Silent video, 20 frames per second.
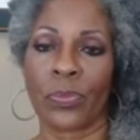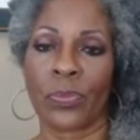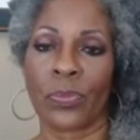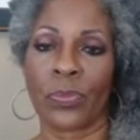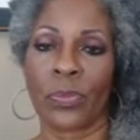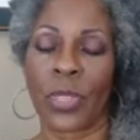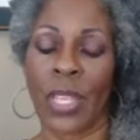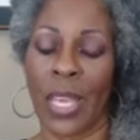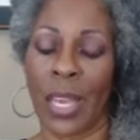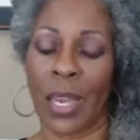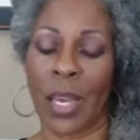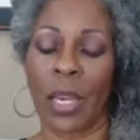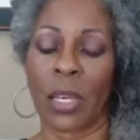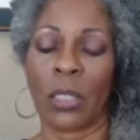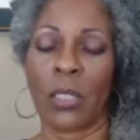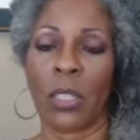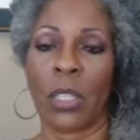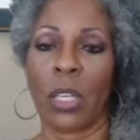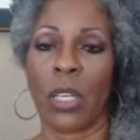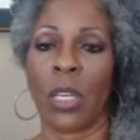yeah,
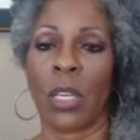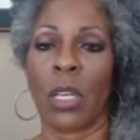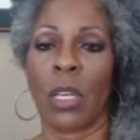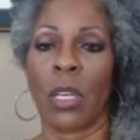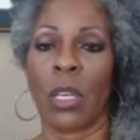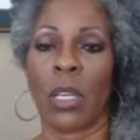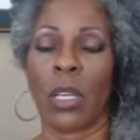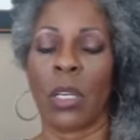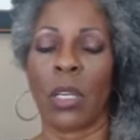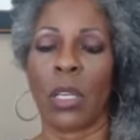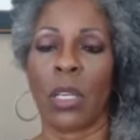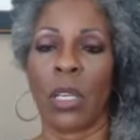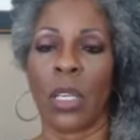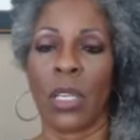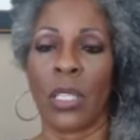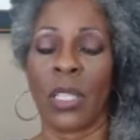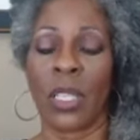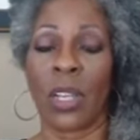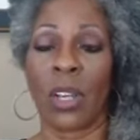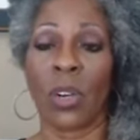it
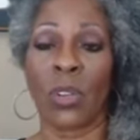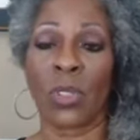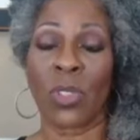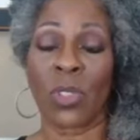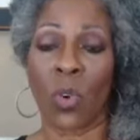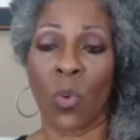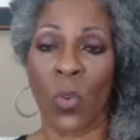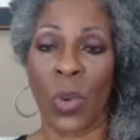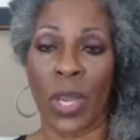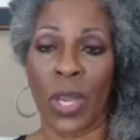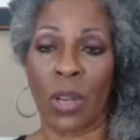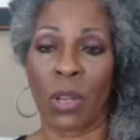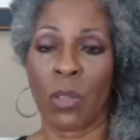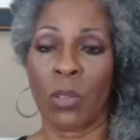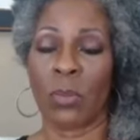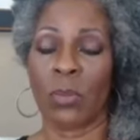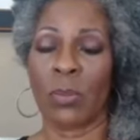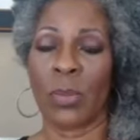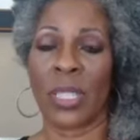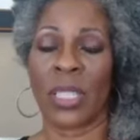didn't go so
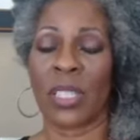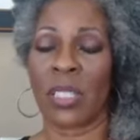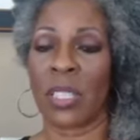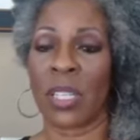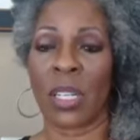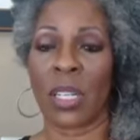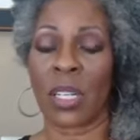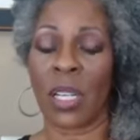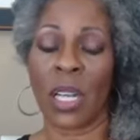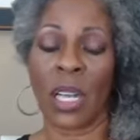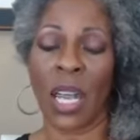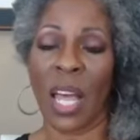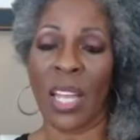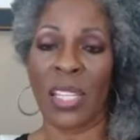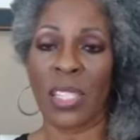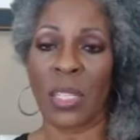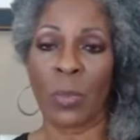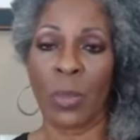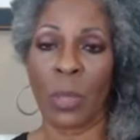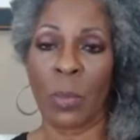well because the
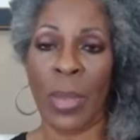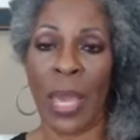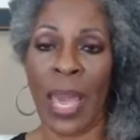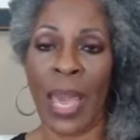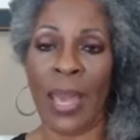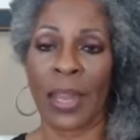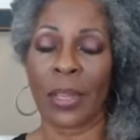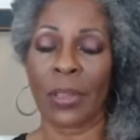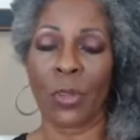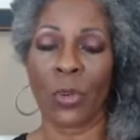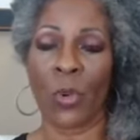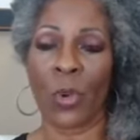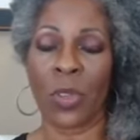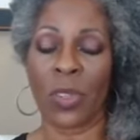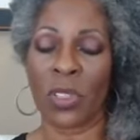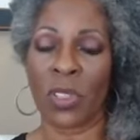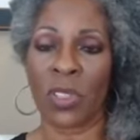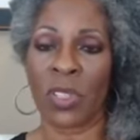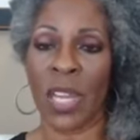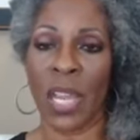colostomy bag nor
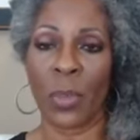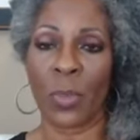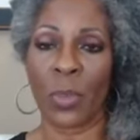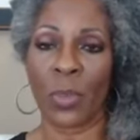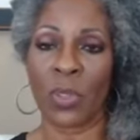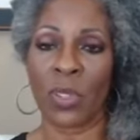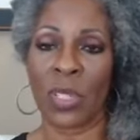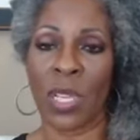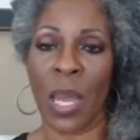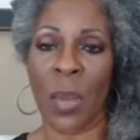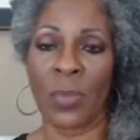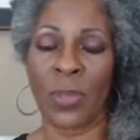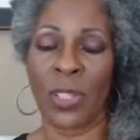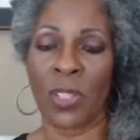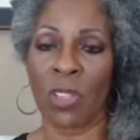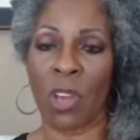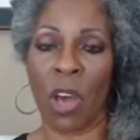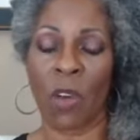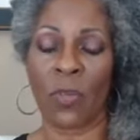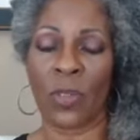the staples stopped
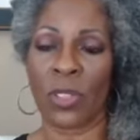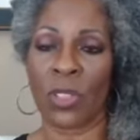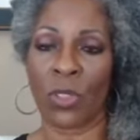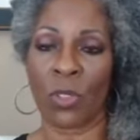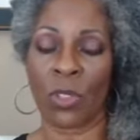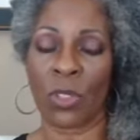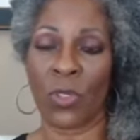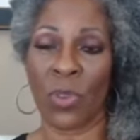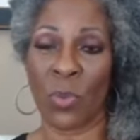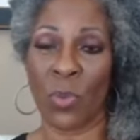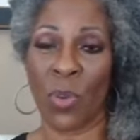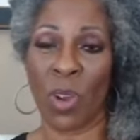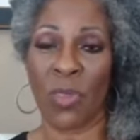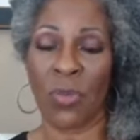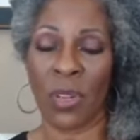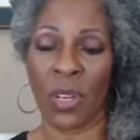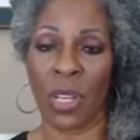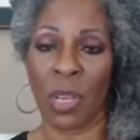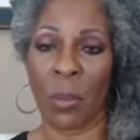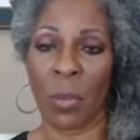these officers from
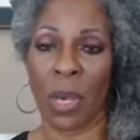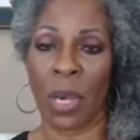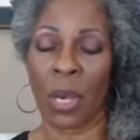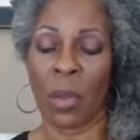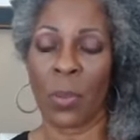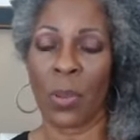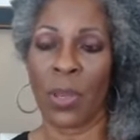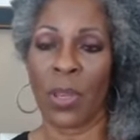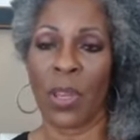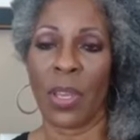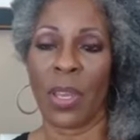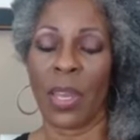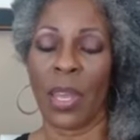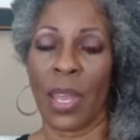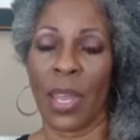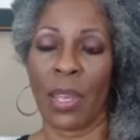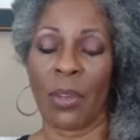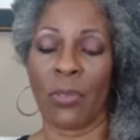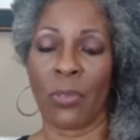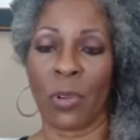roughing him up
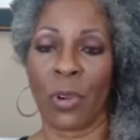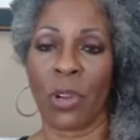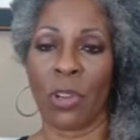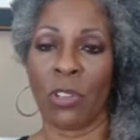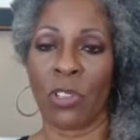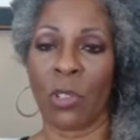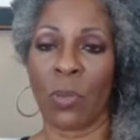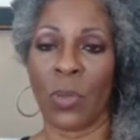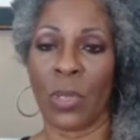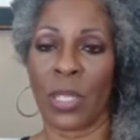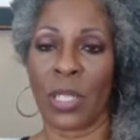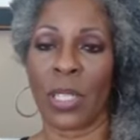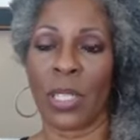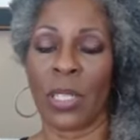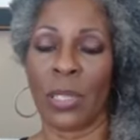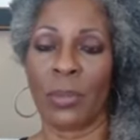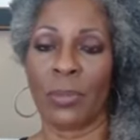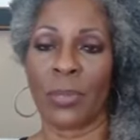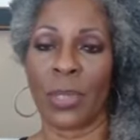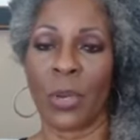and for
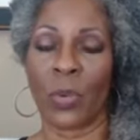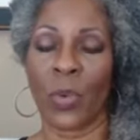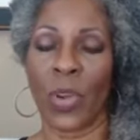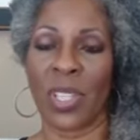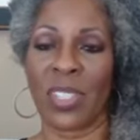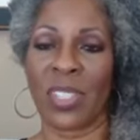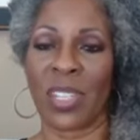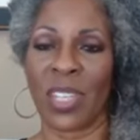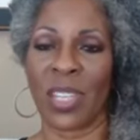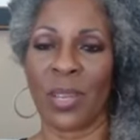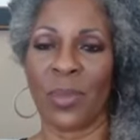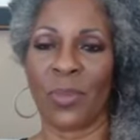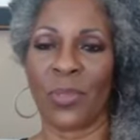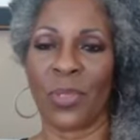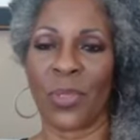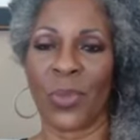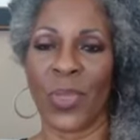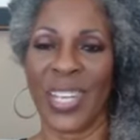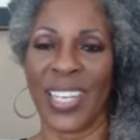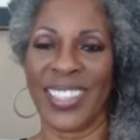ultimately arresting him
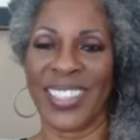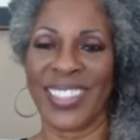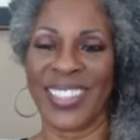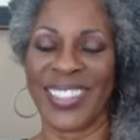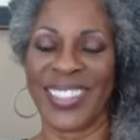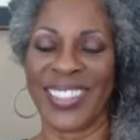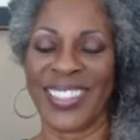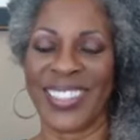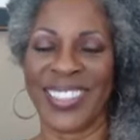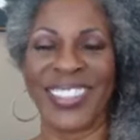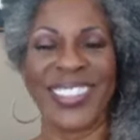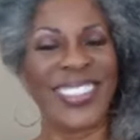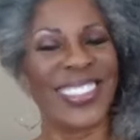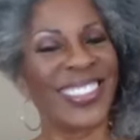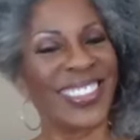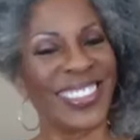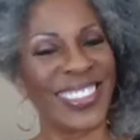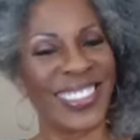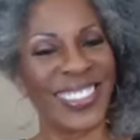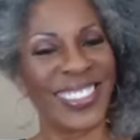for what?
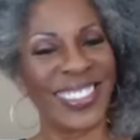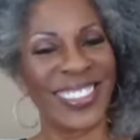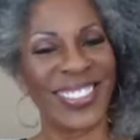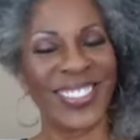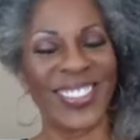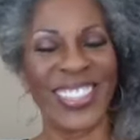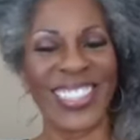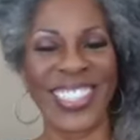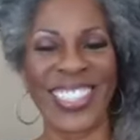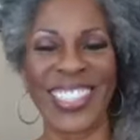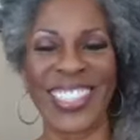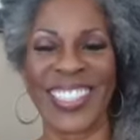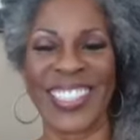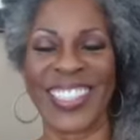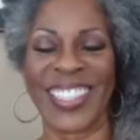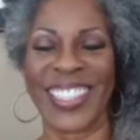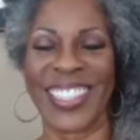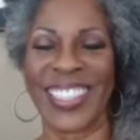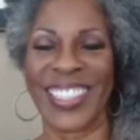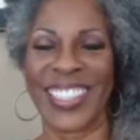
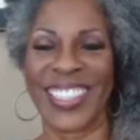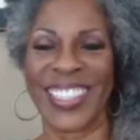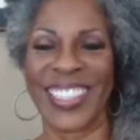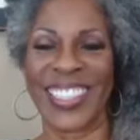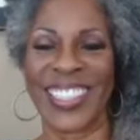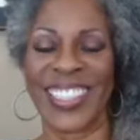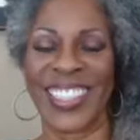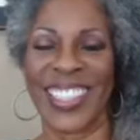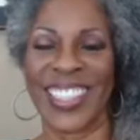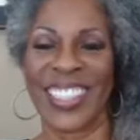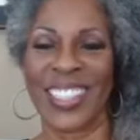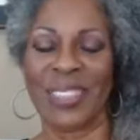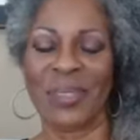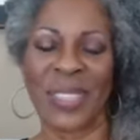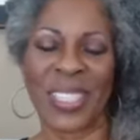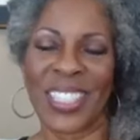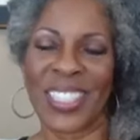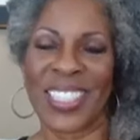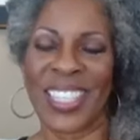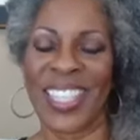Resisting,
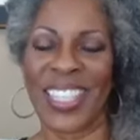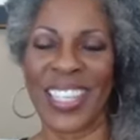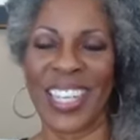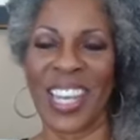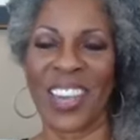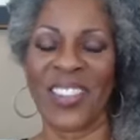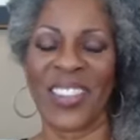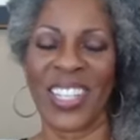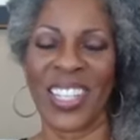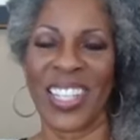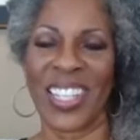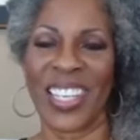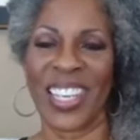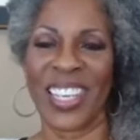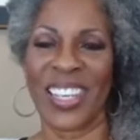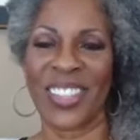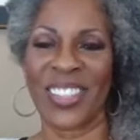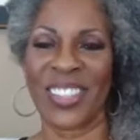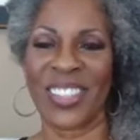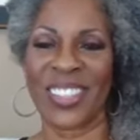because they didn't have anything
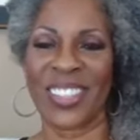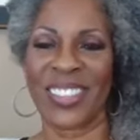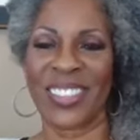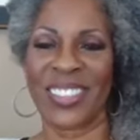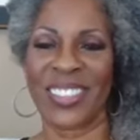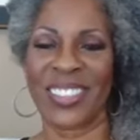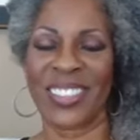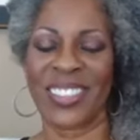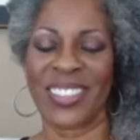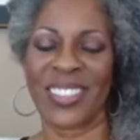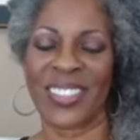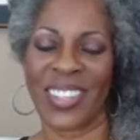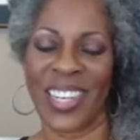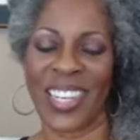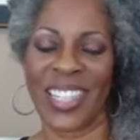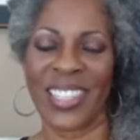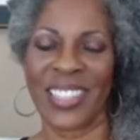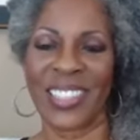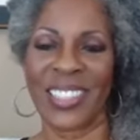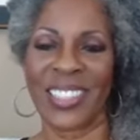else, right?